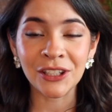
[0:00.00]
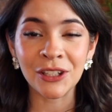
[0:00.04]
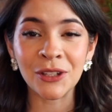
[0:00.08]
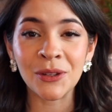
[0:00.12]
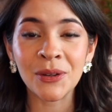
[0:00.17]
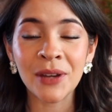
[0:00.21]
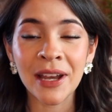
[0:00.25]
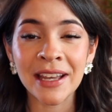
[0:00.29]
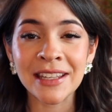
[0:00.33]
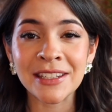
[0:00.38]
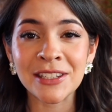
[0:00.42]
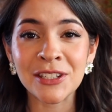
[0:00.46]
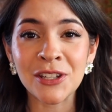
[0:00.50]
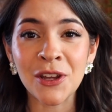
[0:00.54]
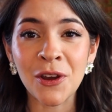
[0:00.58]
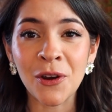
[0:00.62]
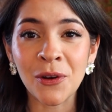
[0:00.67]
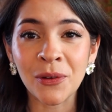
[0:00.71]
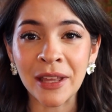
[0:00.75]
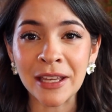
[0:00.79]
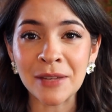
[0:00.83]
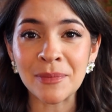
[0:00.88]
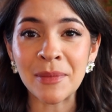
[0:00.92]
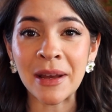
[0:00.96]
You guys
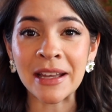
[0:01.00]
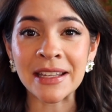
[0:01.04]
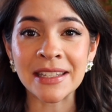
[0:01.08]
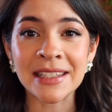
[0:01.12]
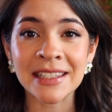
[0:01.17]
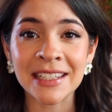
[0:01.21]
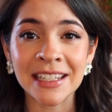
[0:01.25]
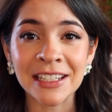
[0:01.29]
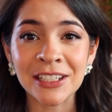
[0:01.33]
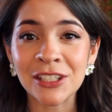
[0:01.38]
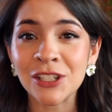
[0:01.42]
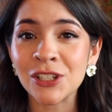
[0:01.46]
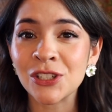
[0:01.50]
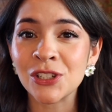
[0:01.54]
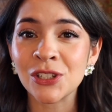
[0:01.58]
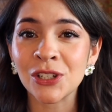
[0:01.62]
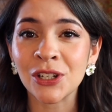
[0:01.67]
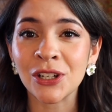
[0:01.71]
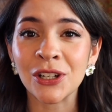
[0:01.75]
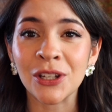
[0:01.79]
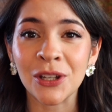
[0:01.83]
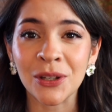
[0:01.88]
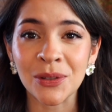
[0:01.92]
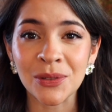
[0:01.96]
know like my
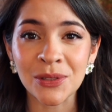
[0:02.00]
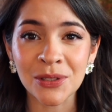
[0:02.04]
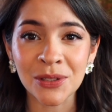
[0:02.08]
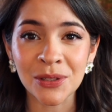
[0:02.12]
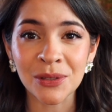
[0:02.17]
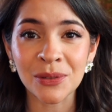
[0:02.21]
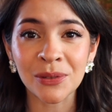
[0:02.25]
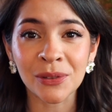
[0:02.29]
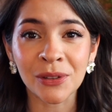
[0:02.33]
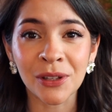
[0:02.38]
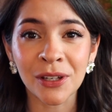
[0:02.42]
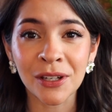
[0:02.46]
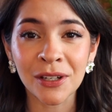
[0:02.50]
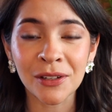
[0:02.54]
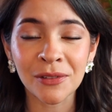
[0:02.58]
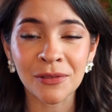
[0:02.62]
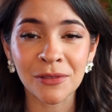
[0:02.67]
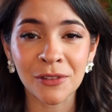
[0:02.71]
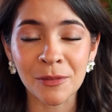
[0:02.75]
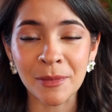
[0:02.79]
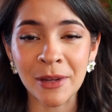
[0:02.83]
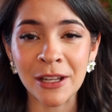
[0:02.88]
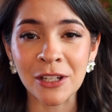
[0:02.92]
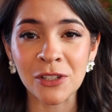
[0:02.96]
signature go-to look
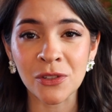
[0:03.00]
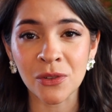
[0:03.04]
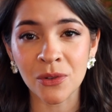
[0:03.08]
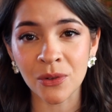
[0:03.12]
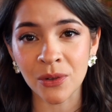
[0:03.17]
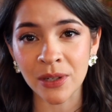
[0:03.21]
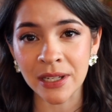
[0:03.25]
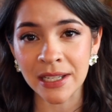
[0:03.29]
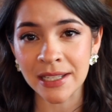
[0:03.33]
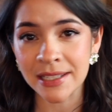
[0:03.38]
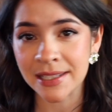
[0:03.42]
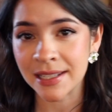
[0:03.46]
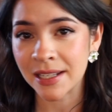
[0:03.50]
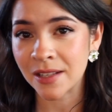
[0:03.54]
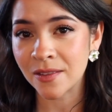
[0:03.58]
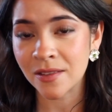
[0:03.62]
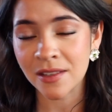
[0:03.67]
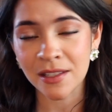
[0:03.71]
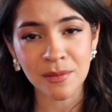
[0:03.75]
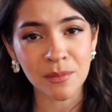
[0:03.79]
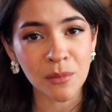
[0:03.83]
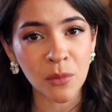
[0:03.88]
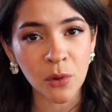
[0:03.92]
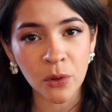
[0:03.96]
for my jewelry is like
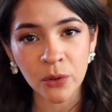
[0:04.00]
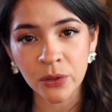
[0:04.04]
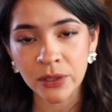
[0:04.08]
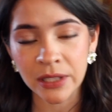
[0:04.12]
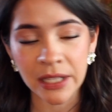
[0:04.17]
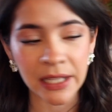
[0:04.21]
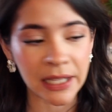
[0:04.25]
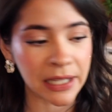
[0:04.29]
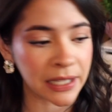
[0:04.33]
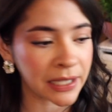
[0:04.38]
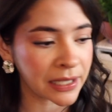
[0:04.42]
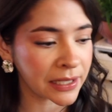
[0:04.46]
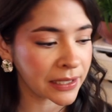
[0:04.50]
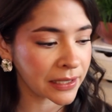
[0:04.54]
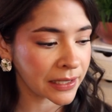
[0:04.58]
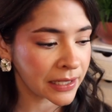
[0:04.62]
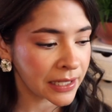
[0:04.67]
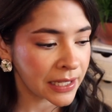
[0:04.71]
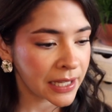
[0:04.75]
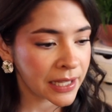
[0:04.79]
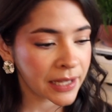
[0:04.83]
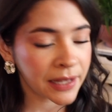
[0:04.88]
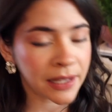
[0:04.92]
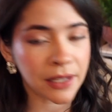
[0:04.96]
this molten,
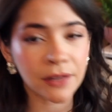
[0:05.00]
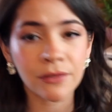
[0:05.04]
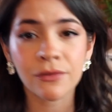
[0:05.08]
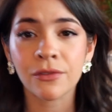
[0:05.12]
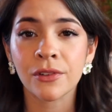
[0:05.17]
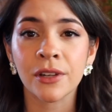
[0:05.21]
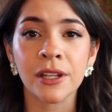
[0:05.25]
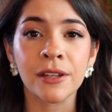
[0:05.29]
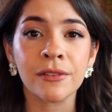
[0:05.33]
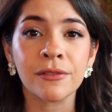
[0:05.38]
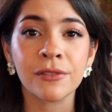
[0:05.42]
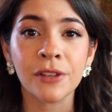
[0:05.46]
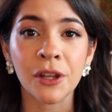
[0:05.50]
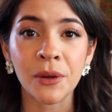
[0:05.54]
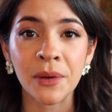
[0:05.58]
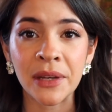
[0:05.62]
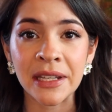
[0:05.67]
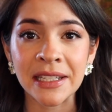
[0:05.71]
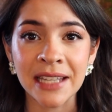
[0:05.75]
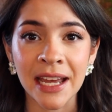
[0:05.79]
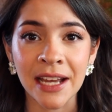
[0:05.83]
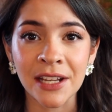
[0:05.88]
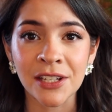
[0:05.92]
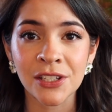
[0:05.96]
like
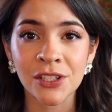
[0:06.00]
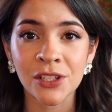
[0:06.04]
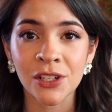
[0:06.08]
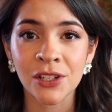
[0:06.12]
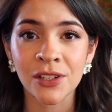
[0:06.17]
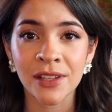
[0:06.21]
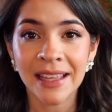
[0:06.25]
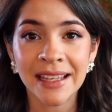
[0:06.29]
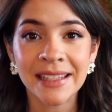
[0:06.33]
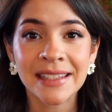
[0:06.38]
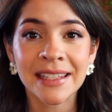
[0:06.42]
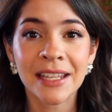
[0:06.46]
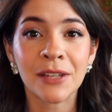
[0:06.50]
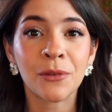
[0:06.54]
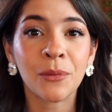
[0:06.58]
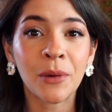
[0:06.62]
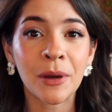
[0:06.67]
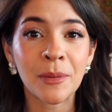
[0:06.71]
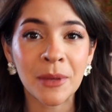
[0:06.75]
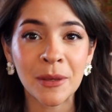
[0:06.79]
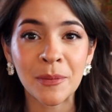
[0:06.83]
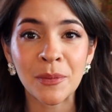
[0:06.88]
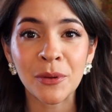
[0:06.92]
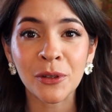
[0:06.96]
free-flowing texture. That's like
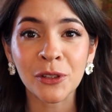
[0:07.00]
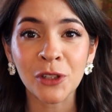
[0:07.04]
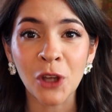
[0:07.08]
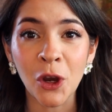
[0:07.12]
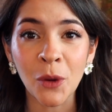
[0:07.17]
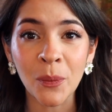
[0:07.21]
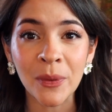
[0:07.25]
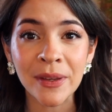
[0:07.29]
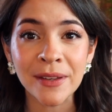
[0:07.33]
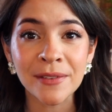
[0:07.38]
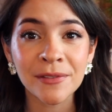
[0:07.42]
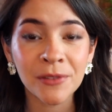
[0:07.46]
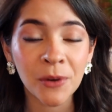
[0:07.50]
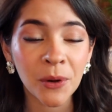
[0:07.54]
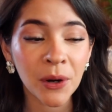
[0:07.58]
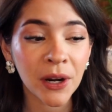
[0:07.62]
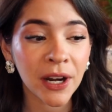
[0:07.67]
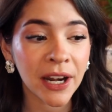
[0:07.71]
what people know me for,